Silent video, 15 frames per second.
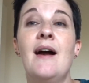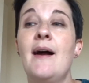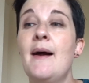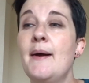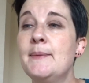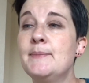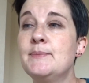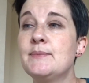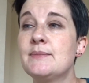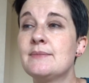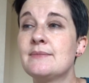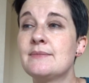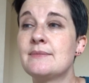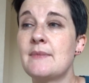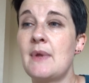
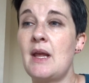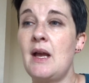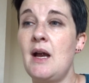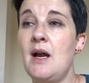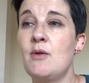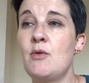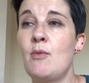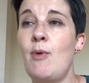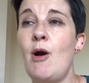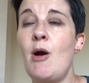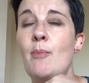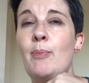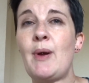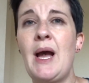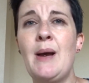I will
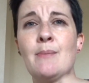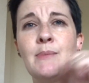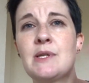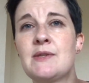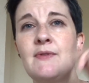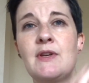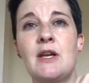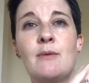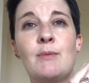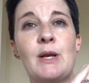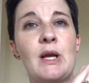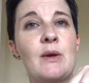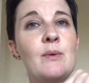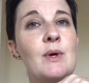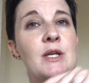pop Amber's video
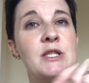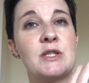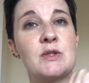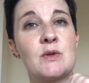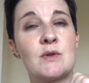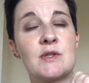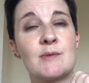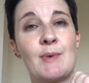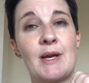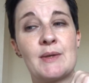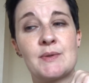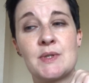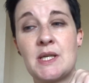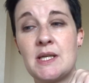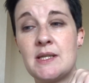below where she talks
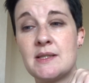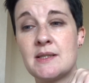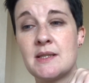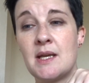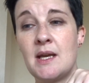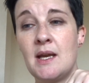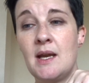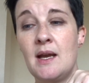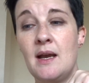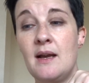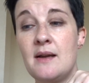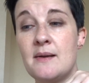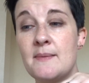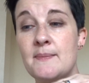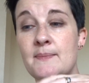about it.
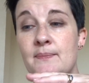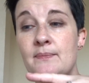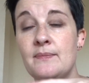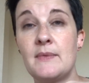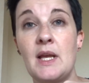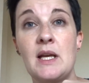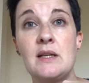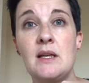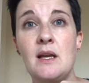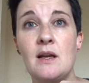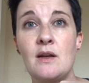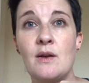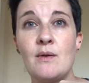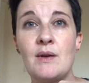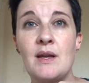And yeah,
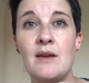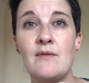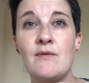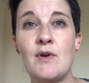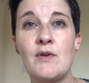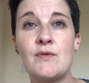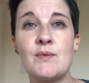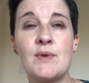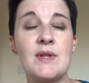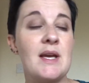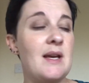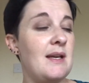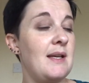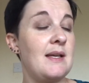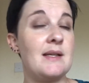go and get involved with
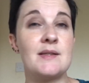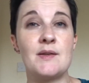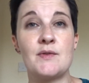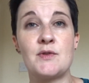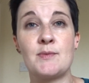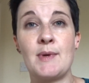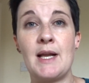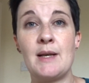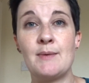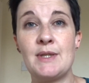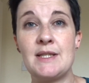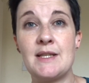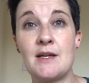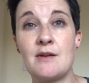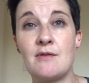that. Get yourself some
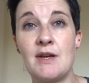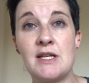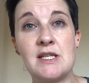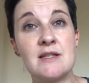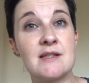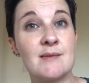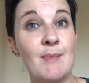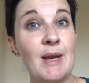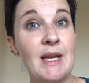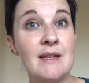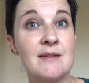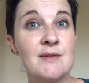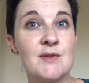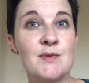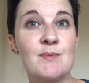Halloween decorations
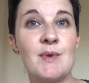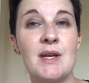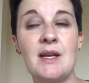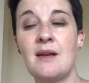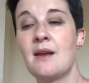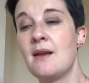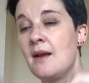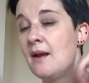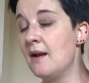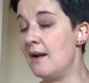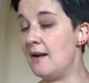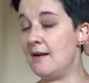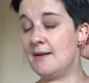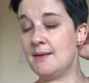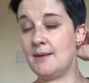made or something.
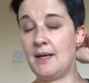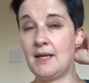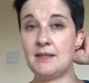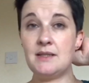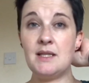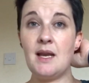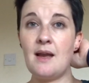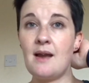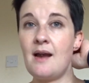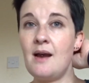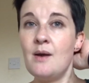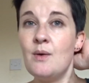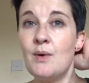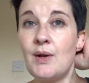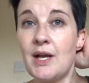And yeah,
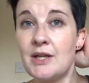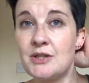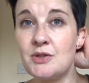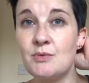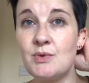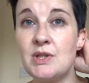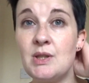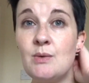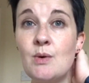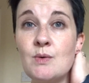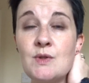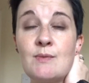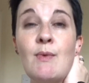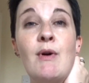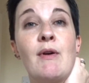I will catch up with you
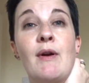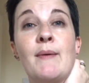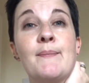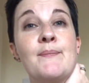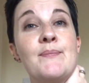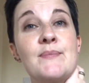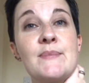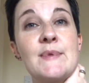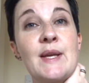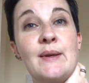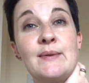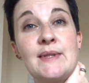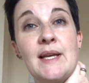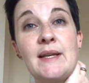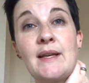all tomorrow.
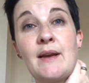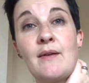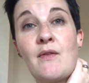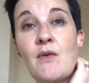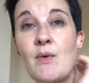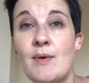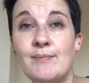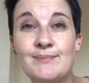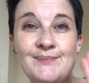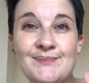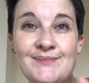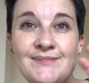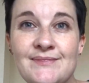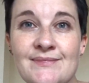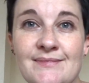So take care, everyone.
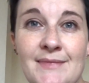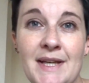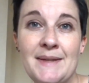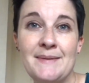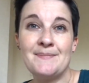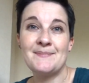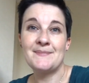Bye.